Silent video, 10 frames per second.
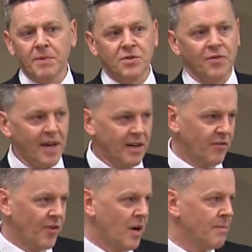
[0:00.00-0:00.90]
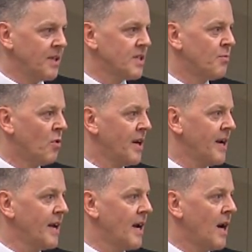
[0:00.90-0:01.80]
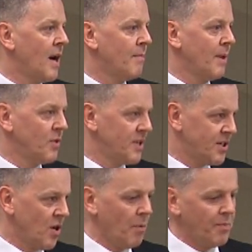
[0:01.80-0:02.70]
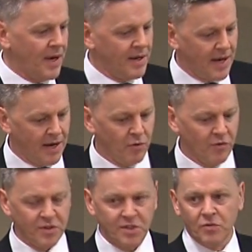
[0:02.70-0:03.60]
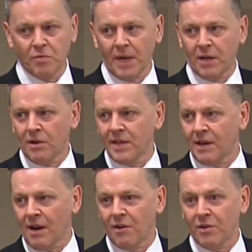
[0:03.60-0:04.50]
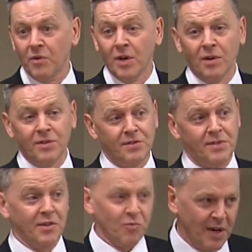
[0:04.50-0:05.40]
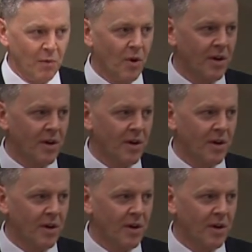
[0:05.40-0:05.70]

So thank you for coming this morning. I'm going to stop and hand over to my colleague Clara, who did the real